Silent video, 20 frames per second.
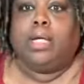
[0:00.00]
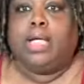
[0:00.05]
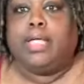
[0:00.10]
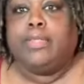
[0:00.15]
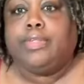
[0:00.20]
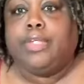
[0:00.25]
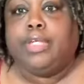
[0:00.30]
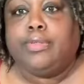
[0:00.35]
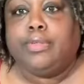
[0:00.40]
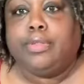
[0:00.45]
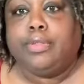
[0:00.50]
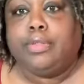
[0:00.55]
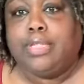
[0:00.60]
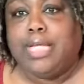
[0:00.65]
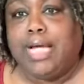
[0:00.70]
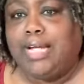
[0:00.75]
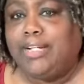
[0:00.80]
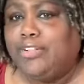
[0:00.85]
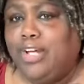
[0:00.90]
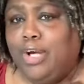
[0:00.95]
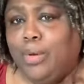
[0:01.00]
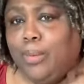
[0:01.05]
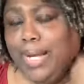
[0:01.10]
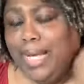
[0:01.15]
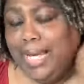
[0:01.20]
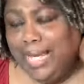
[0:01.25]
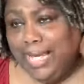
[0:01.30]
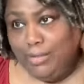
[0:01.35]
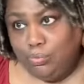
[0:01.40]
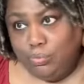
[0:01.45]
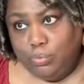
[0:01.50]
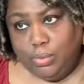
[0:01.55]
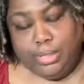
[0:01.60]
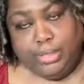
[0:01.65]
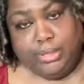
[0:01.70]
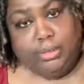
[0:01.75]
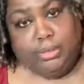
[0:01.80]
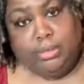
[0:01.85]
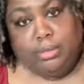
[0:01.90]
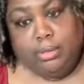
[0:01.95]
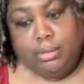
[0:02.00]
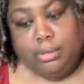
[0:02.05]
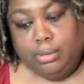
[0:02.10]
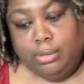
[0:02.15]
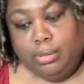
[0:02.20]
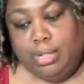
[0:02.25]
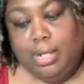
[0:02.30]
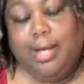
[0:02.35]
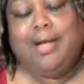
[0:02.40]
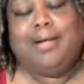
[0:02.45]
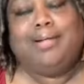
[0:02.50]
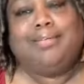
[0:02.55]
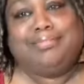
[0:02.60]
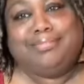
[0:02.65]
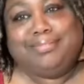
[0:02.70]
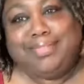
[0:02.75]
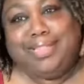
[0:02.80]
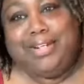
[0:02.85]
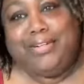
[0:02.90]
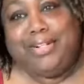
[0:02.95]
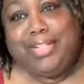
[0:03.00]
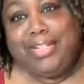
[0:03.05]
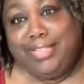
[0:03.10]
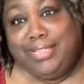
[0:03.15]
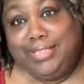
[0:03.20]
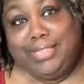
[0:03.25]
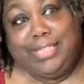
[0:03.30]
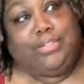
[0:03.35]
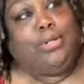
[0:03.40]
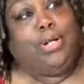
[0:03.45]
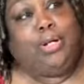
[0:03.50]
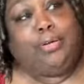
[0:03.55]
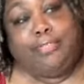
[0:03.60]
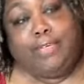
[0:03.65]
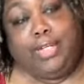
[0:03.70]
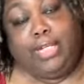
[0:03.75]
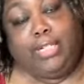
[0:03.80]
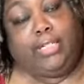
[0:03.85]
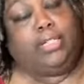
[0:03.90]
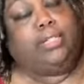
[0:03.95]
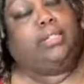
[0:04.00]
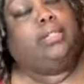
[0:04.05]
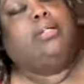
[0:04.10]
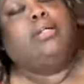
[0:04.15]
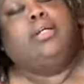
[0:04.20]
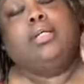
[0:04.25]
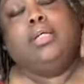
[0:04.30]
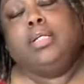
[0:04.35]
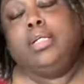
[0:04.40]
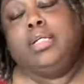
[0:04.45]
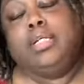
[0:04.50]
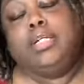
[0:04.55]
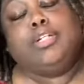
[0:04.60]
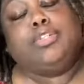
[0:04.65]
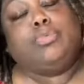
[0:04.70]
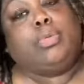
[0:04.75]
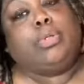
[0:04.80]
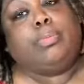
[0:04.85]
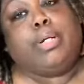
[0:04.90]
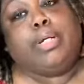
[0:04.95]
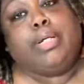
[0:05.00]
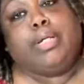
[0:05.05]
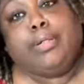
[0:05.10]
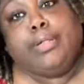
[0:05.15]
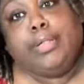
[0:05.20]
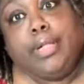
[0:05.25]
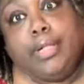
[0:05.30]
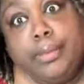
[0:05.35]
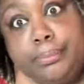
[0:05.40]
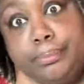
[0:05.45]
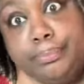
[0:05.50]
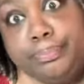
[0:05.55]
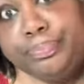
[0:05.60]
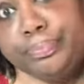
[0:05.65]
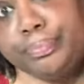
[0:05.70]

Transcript: and then I know I have one. Oh, there it is. I knew I'd find it. Here's one right here, y'all.